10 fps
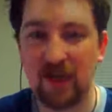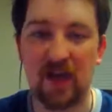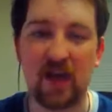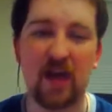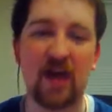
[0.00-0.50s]

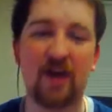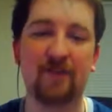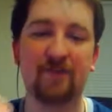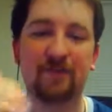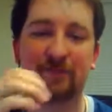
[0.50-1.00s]

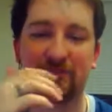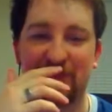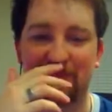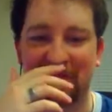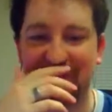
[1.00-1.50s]
Um.
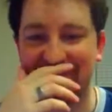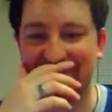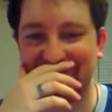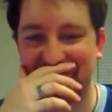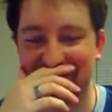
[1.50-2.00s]

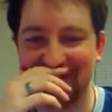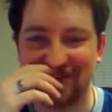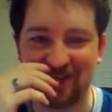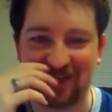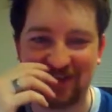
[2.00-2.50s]

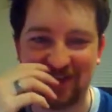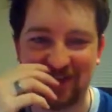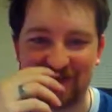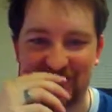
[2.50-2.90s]
Oh god, now he's